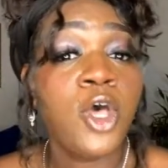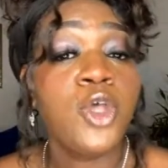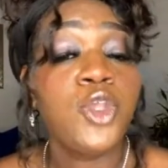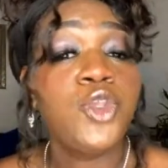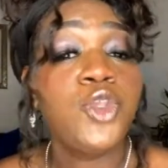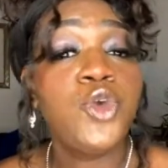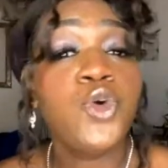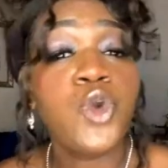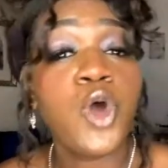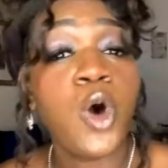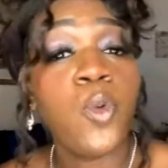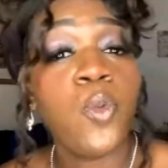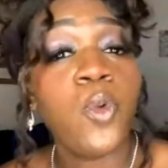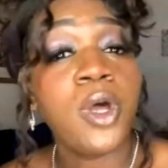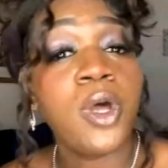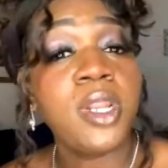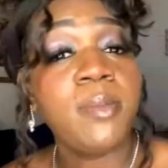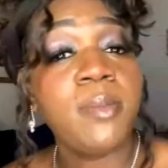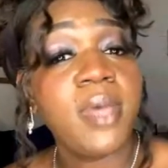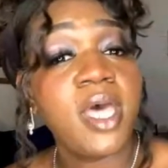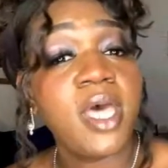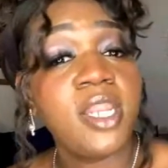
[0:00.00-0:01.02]
You don't want
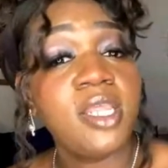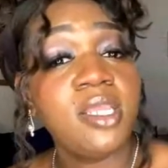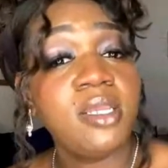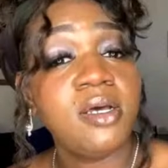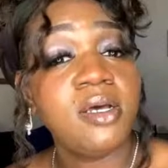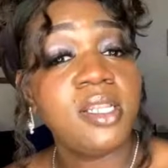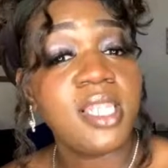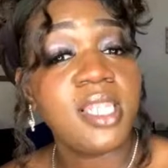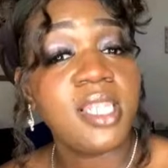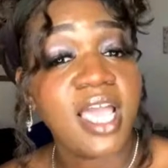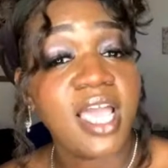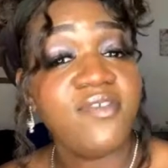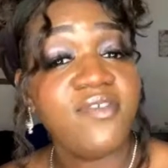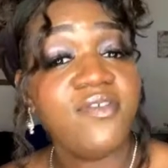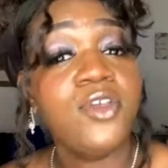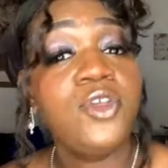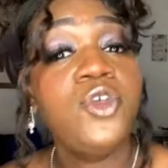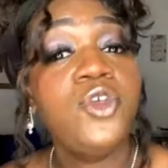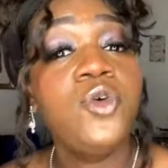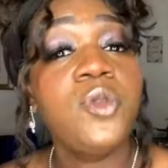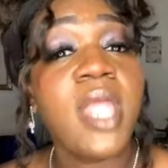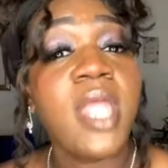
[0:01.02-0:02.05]
to better your life.
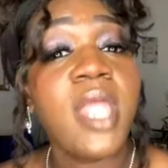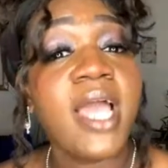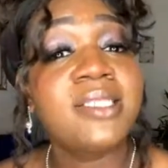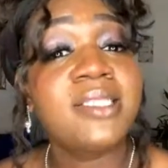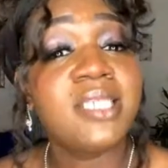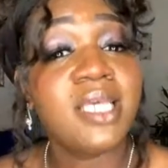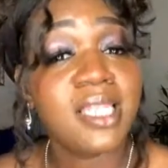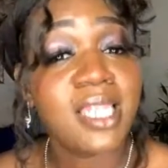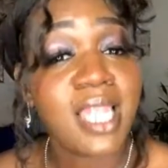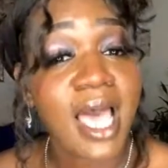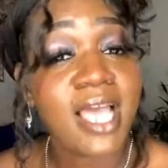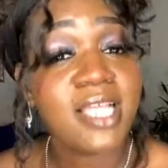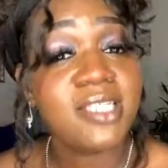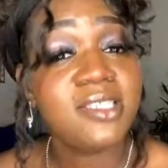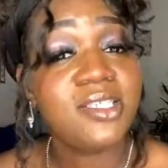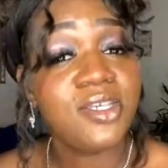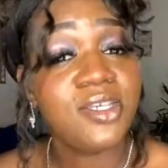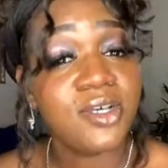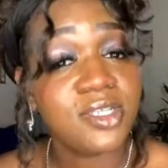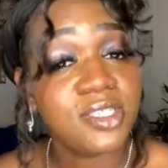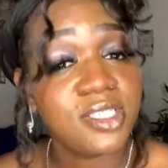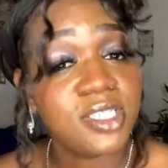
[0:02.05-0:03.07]
You like to lie to
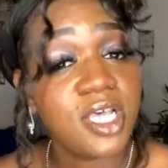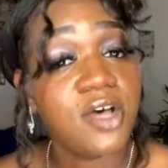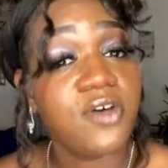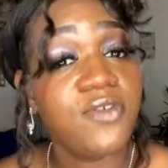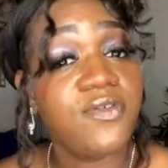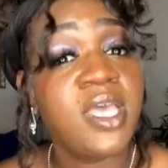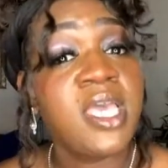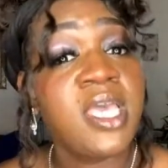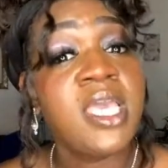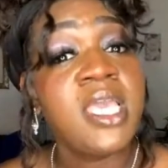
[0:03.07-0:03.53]
yourself